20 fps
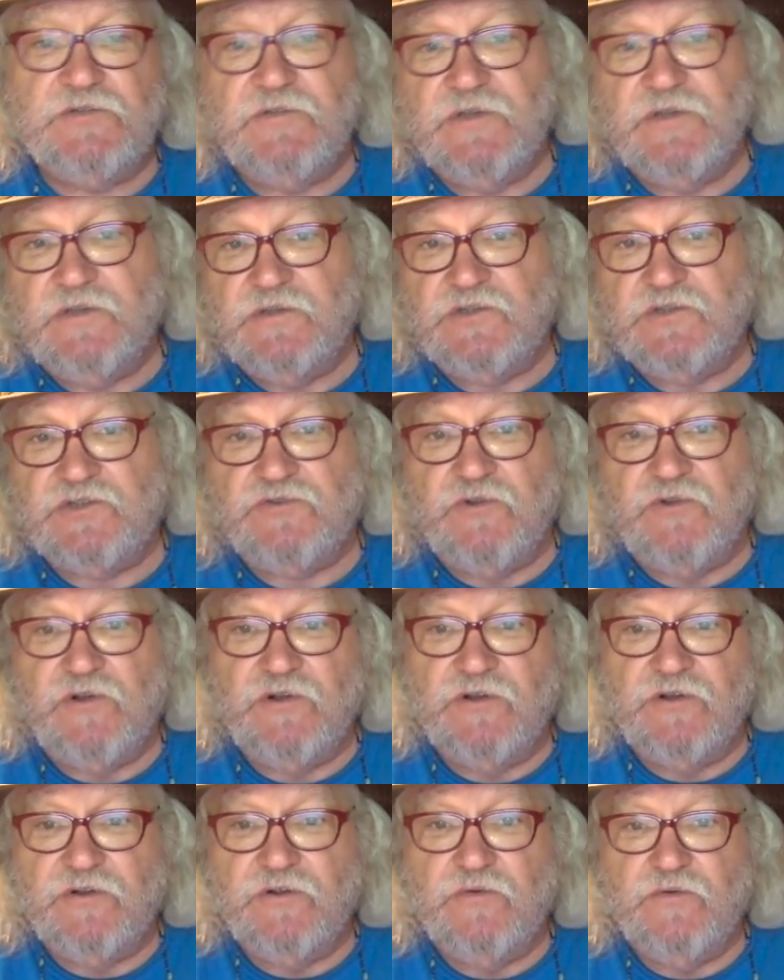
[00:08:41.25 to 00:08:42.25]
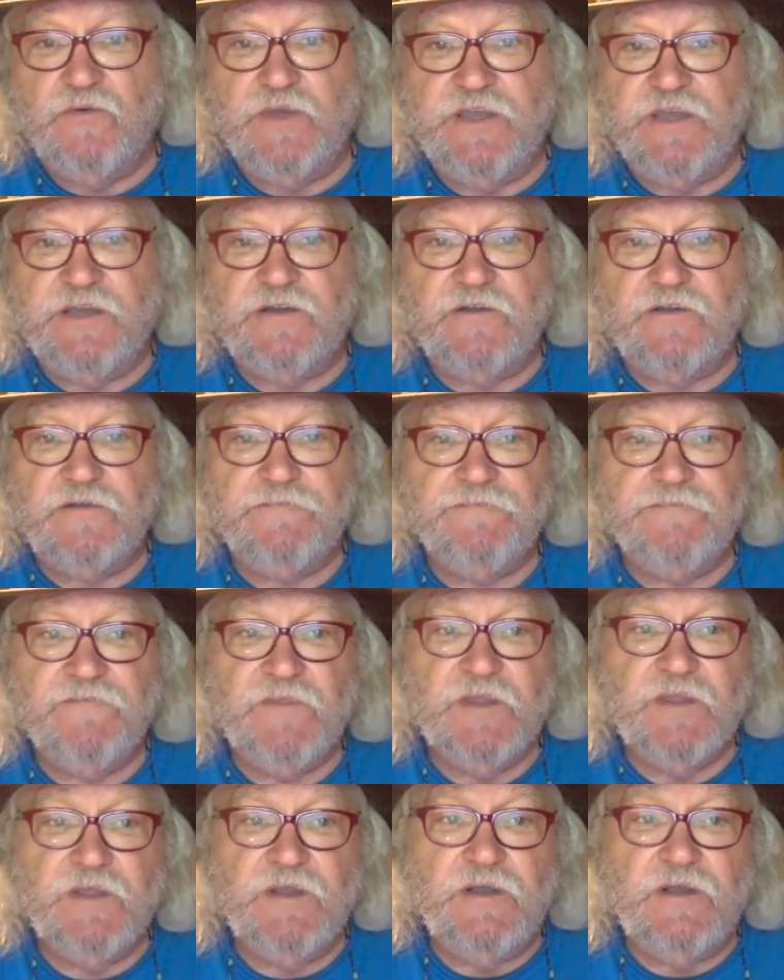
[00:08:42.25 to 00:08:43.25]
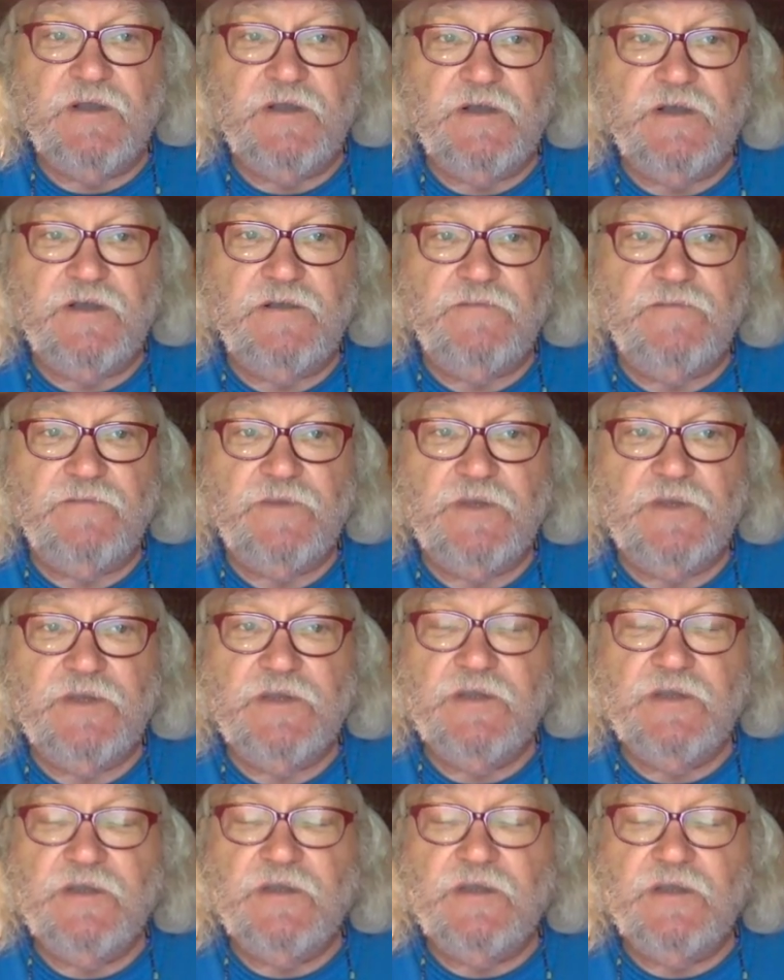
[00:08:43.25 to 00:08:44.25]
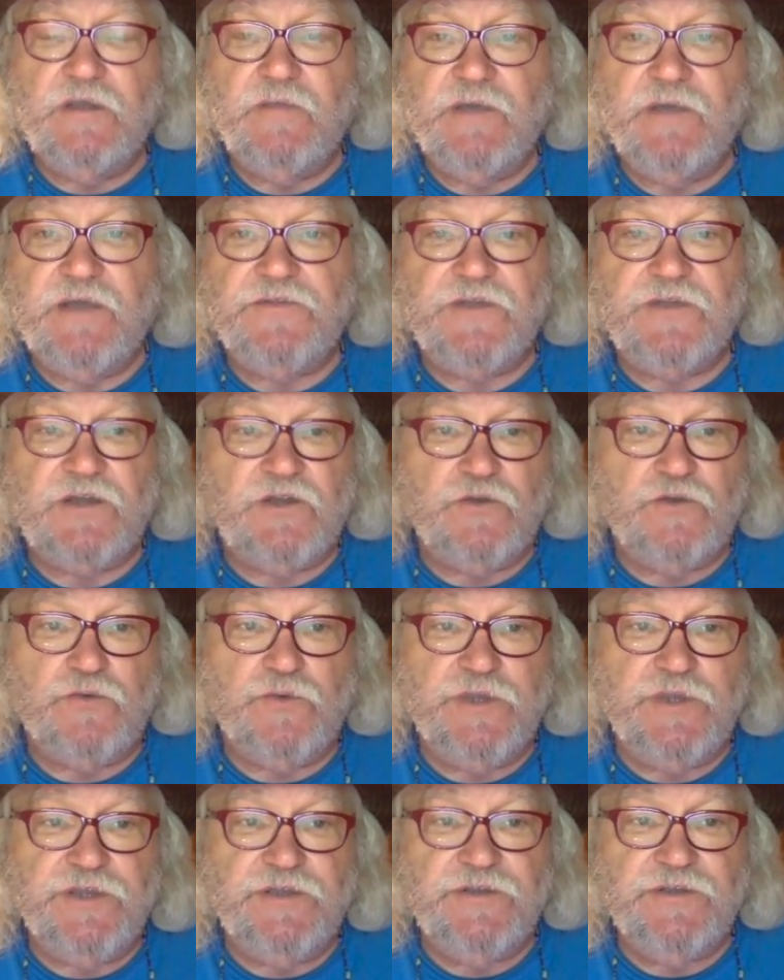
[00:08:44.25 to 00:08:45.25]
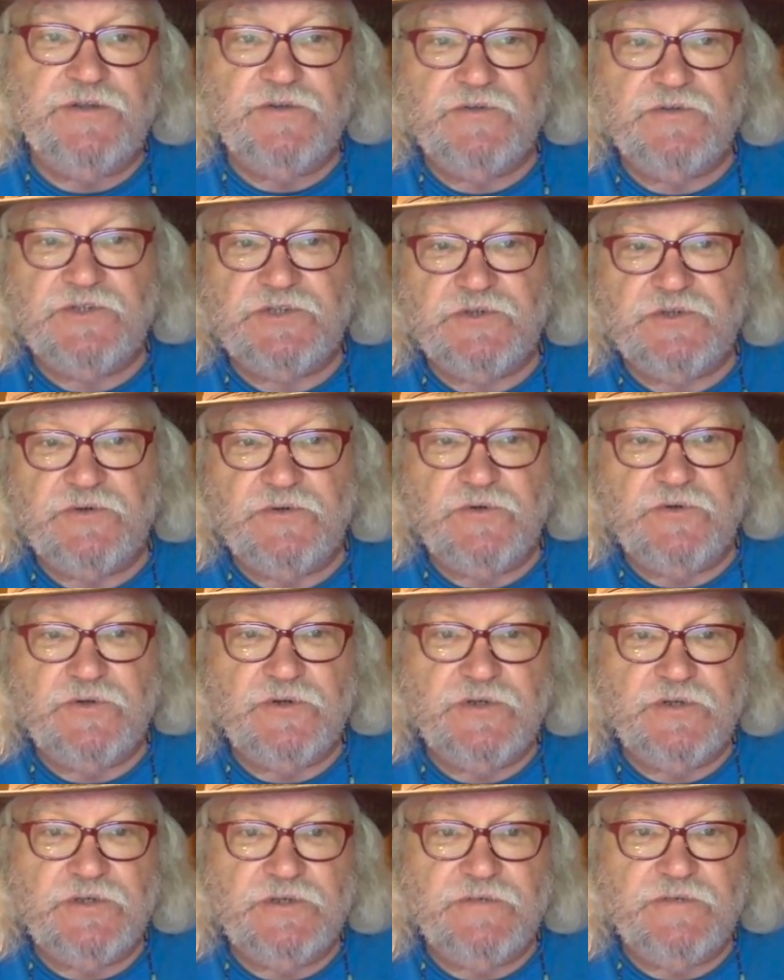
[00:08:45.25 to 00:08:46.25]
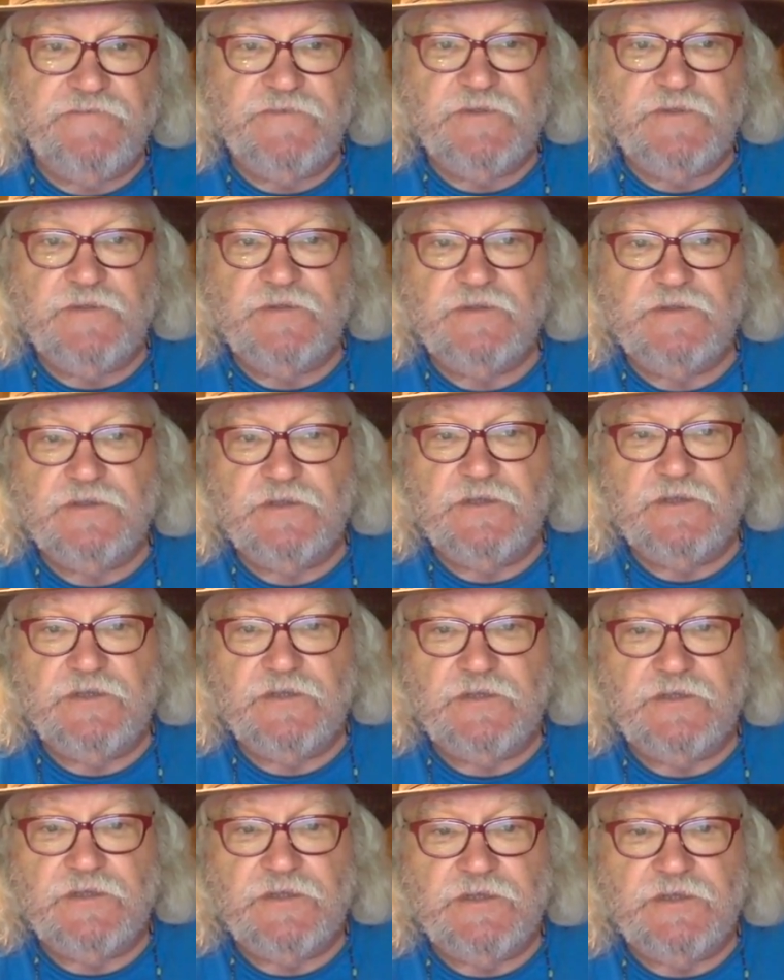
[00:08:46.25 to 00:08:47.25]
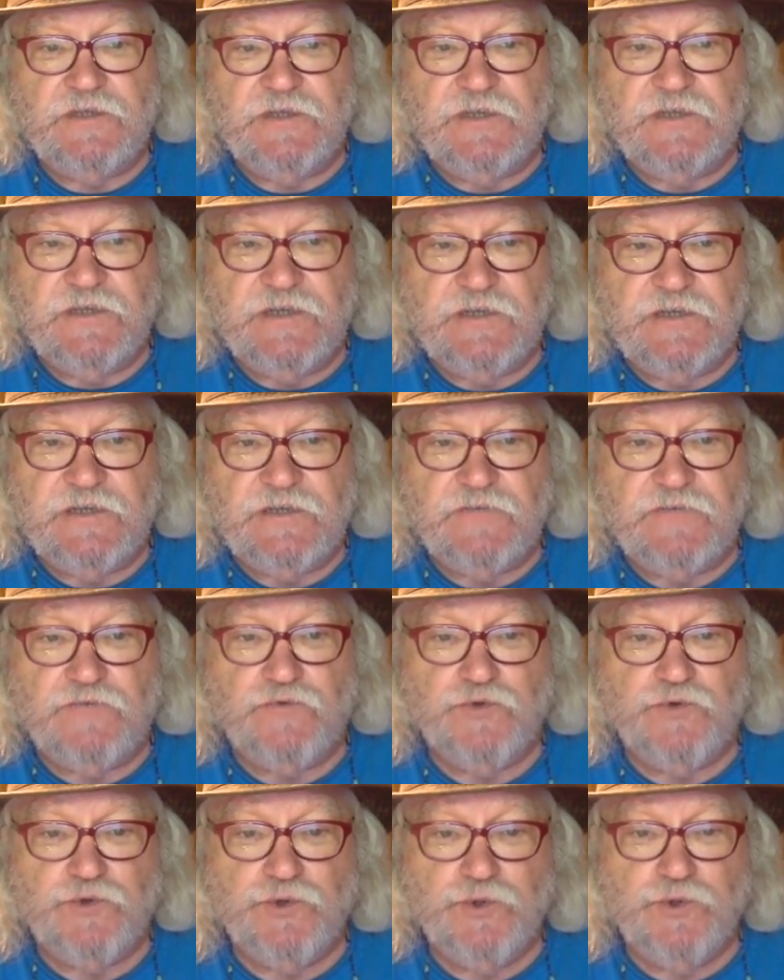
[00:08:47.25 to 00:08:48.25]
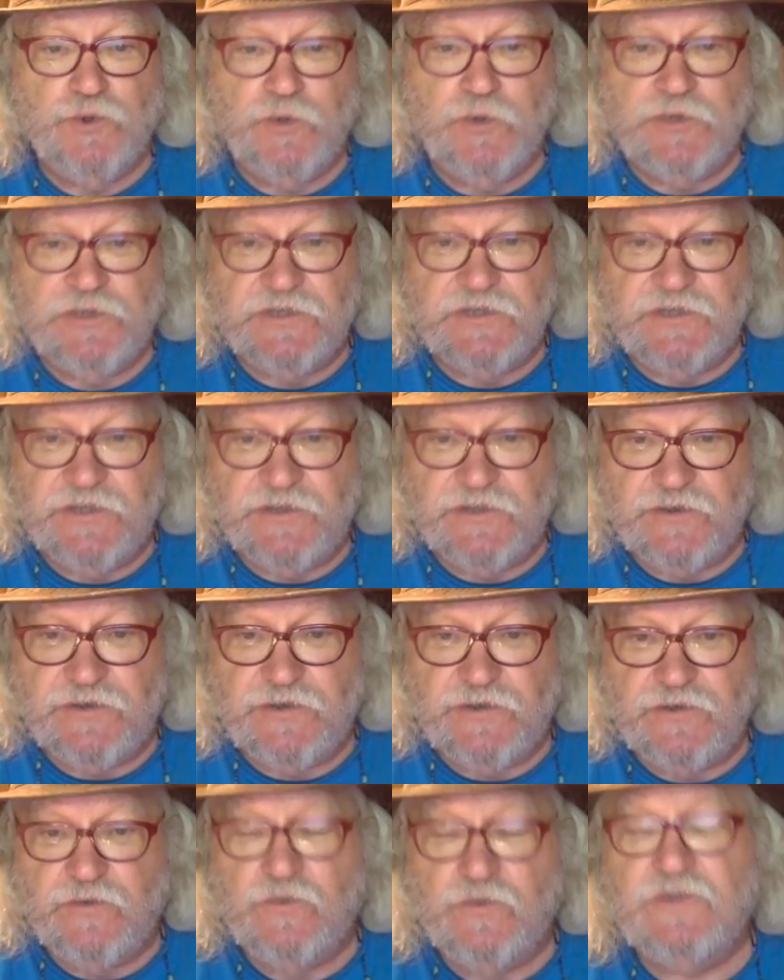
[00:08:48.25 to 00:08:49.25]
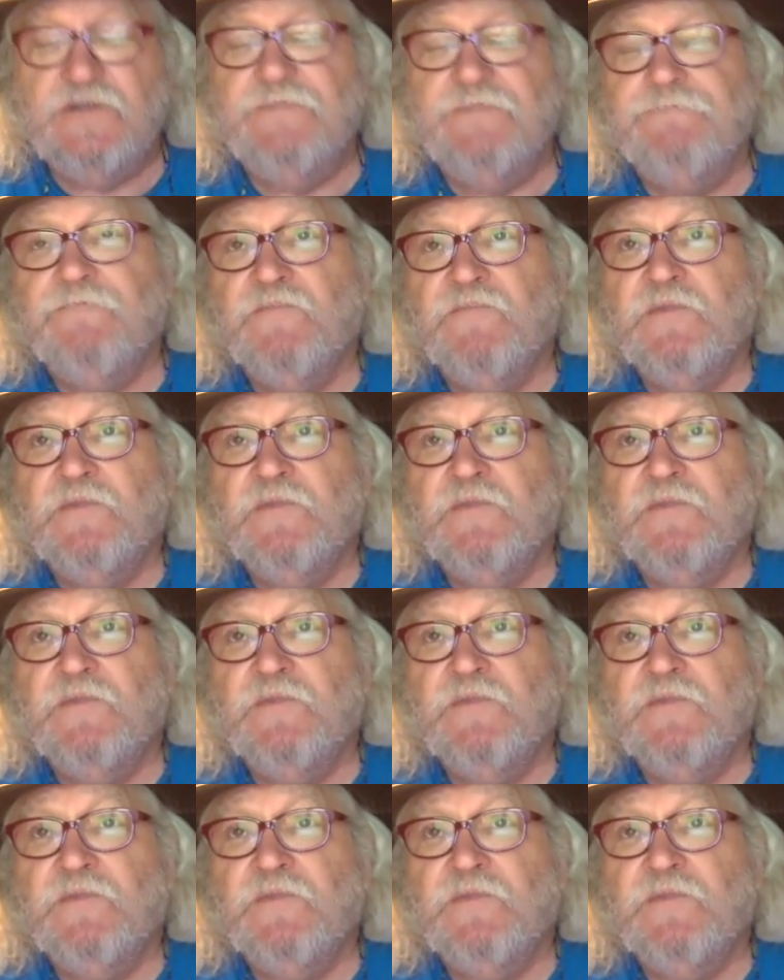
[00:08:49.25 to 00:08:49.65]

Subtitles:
stronger or weaker, um, about the careers, or even the Rue is another good one.